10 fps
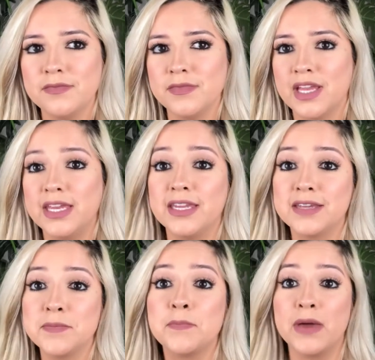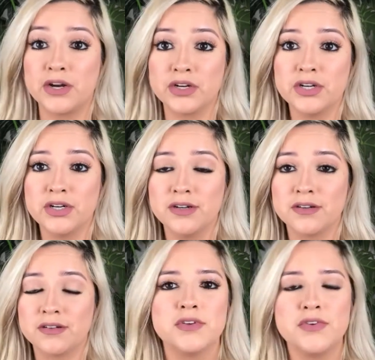eaten better.
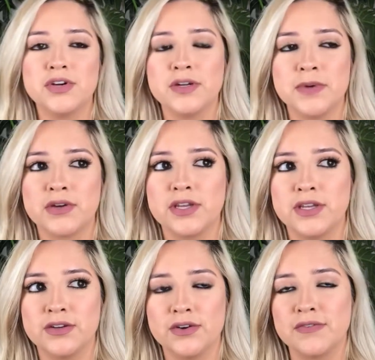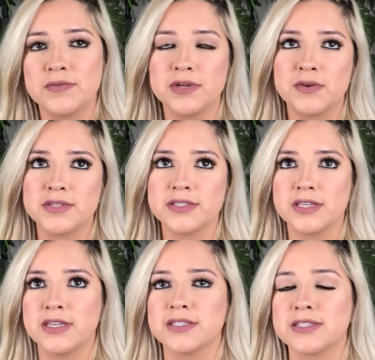You've heard about keto, everyone always
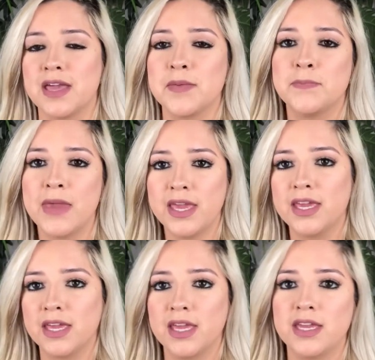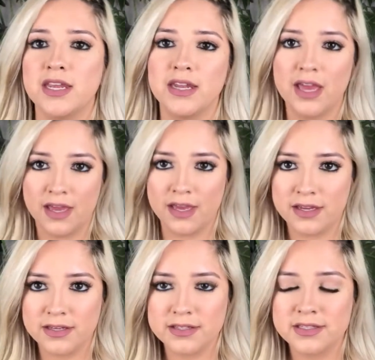thinks like bacon and
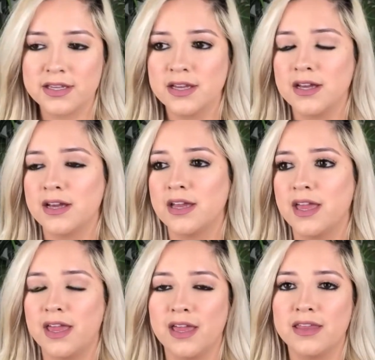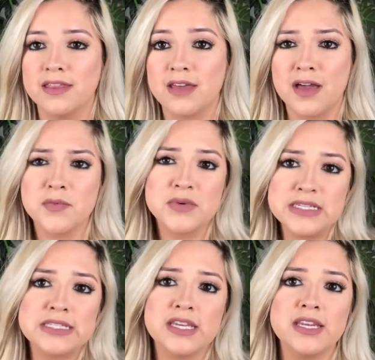eggs, and I
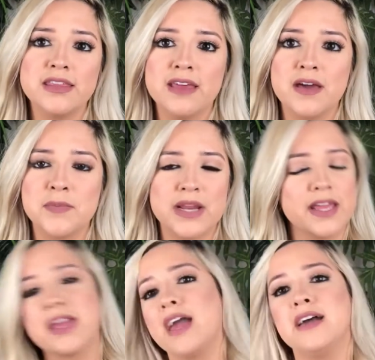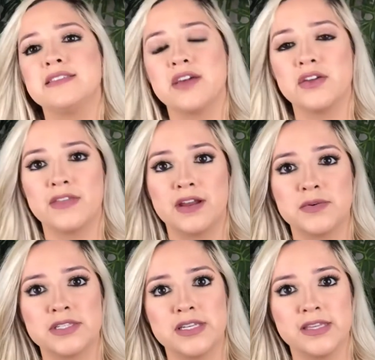was eating that, but I can't tell you that I
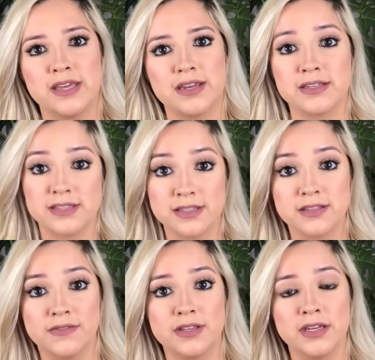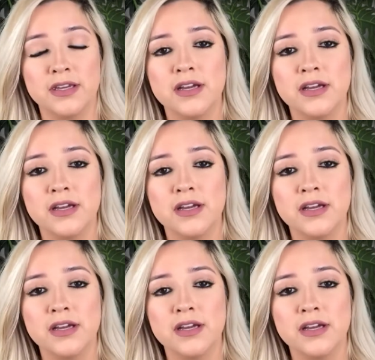was eating that excessively.